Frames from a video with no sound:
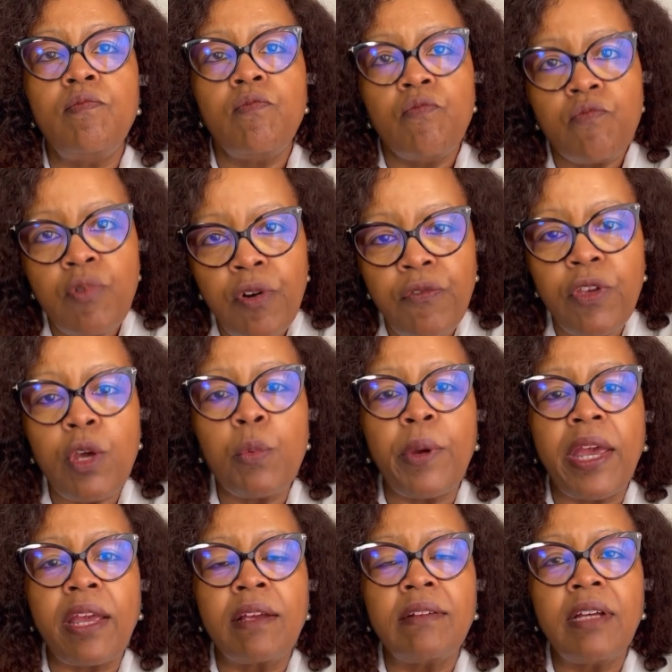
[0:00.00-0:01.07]

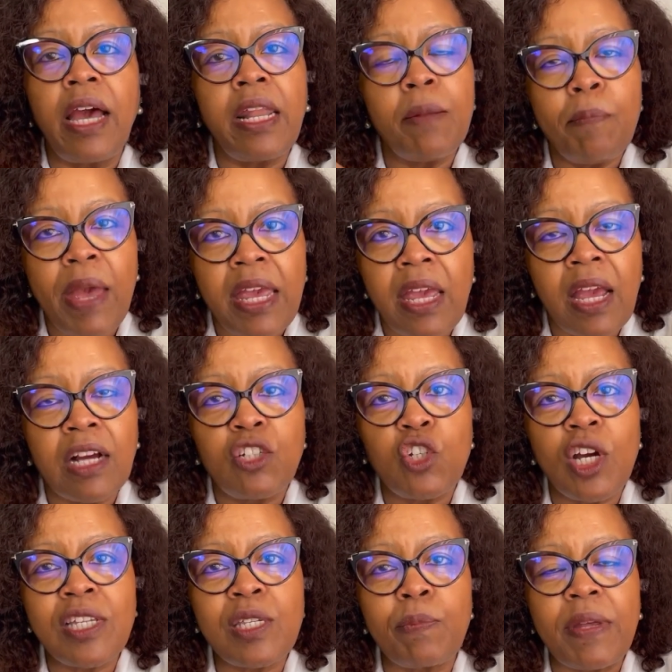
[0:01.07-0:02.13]
reviewing and making
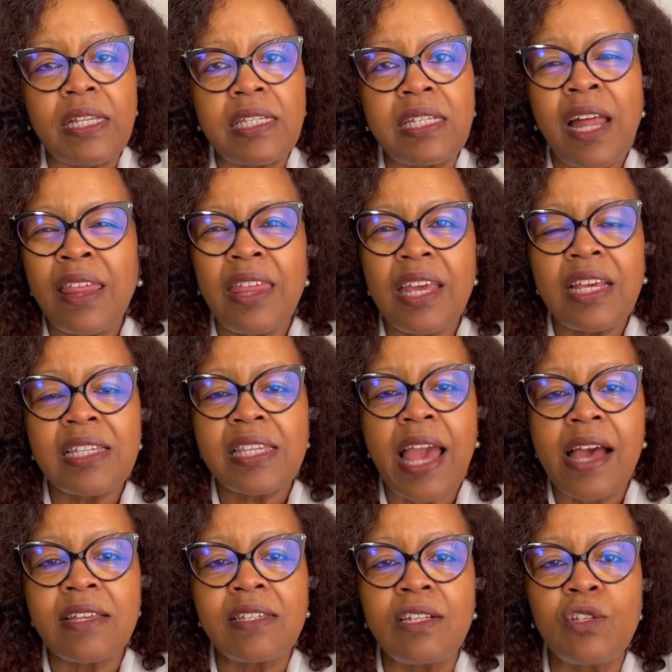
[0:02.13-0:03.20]
adjustments. Nothing is
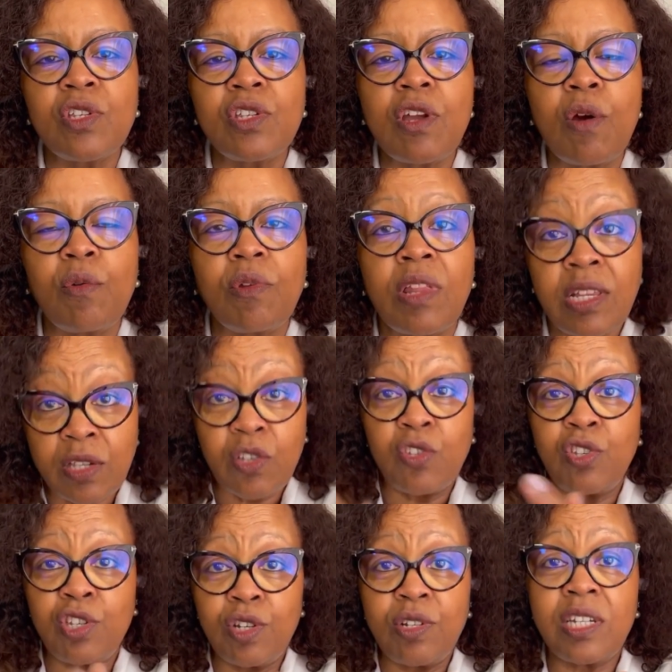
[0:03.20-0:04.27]
cast in stone. This
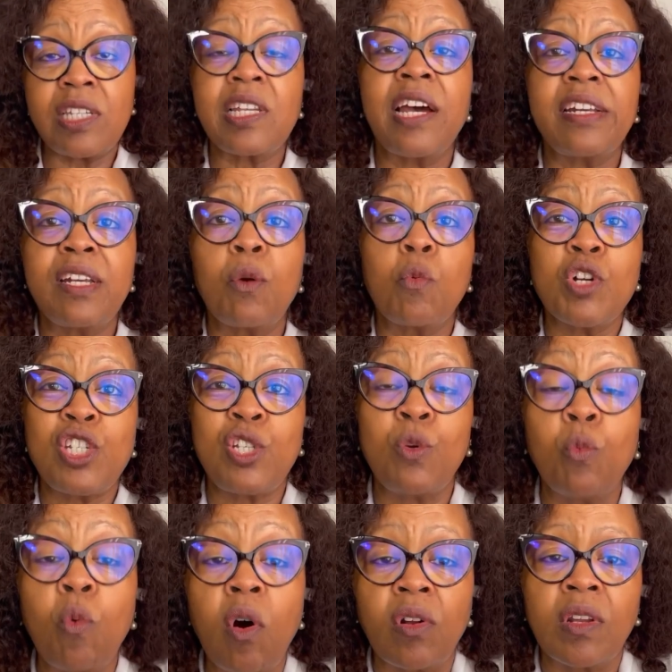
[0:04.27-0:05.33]
is you deciding what you
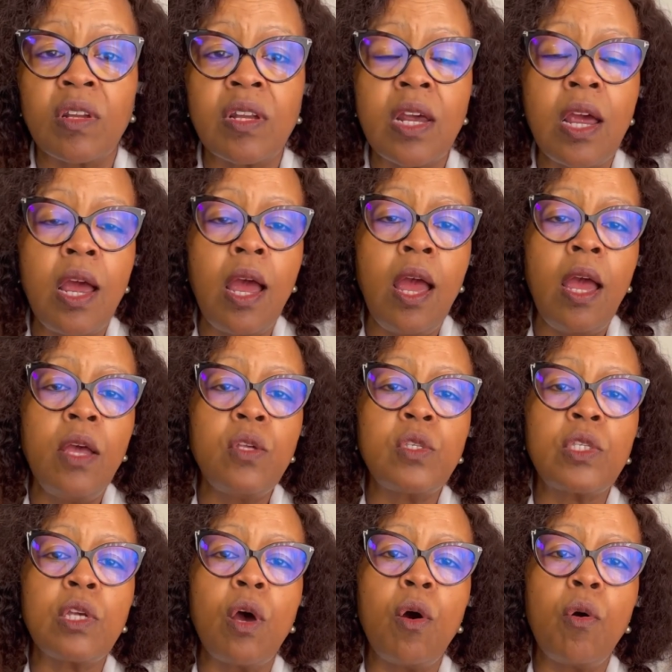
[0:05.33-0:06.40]
want.
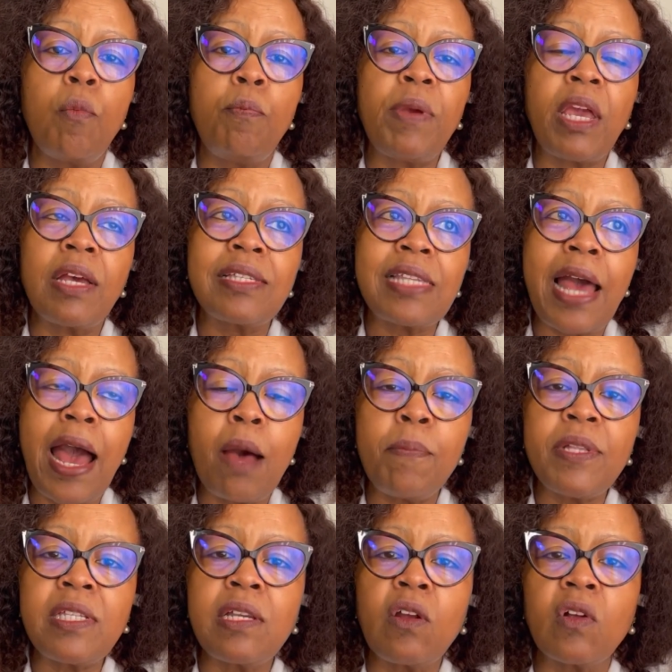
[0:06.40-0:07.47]
So because the
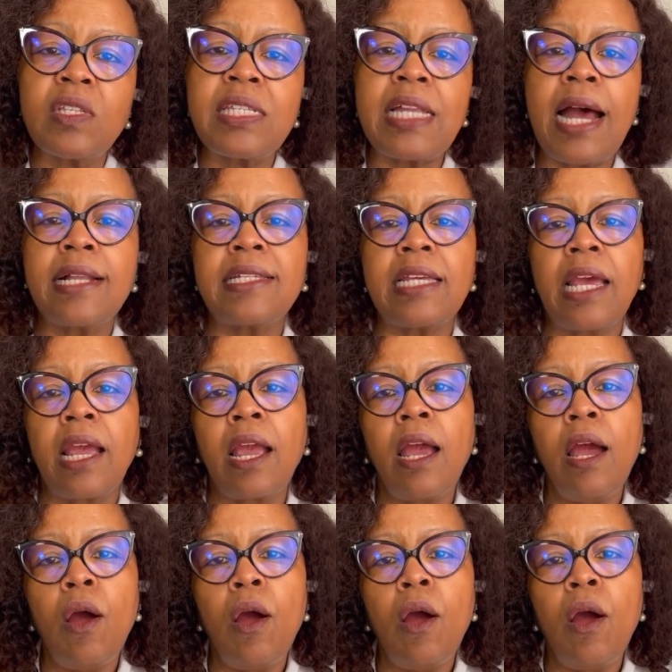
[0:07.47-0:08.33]
habits are not static,